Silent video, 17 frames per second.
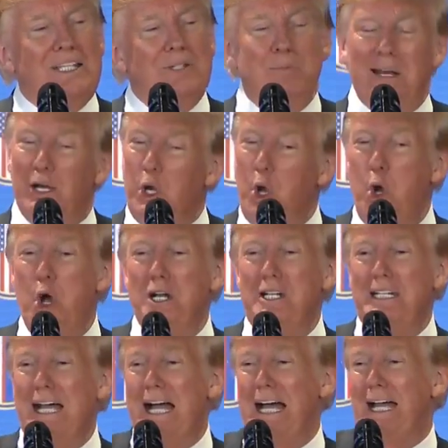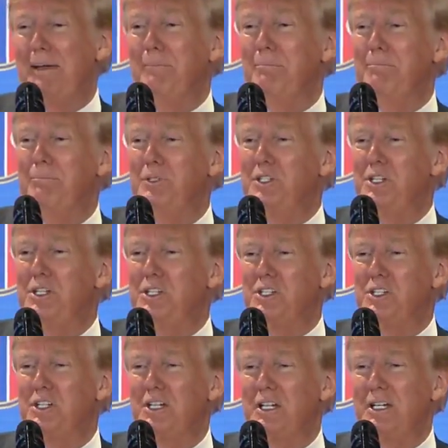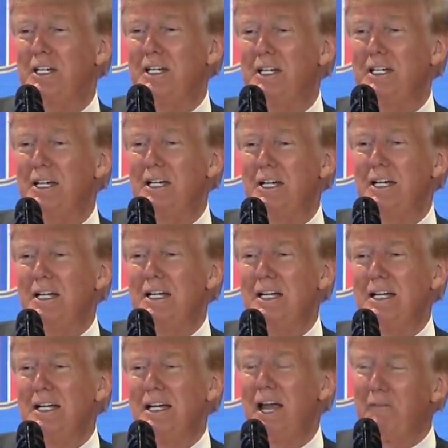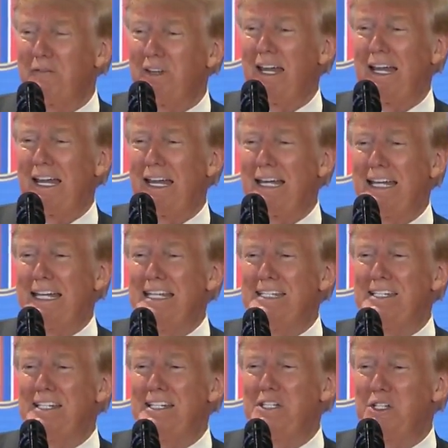It's been a long time since I've taken it easy,